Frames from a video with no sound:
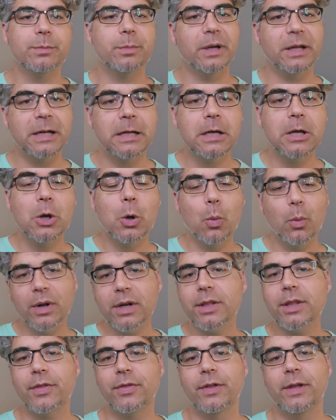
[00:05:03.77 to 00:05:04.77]
But one
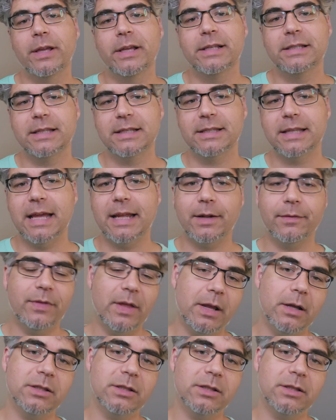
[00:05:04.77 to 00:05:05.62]
of the things is that if they